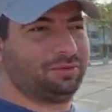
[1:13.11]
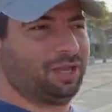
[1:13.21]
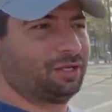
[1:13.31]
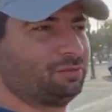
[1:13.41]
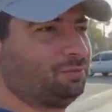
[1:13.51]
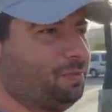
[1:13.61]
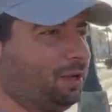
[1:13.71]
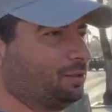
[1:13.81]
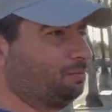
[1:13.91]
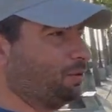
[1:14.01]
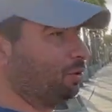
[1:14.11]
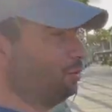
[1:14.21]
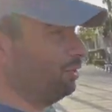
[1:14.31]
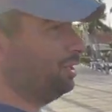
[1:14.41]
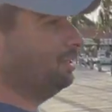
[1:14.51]
ex
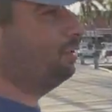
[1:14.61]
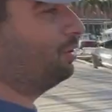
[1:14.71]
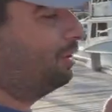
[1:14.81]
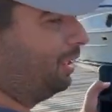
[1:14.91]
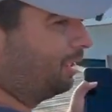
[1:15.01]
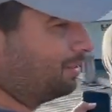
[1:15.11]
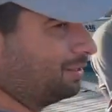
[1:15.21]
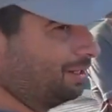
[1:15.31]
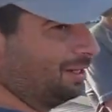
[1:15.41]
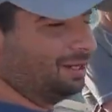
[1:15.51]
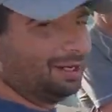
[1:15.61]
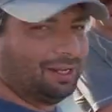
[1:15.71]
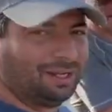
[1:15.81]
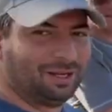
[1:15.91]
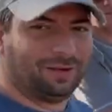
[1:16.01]
exploding or ex
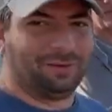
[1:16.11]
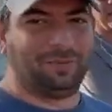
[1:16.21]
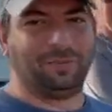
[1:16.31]
uh,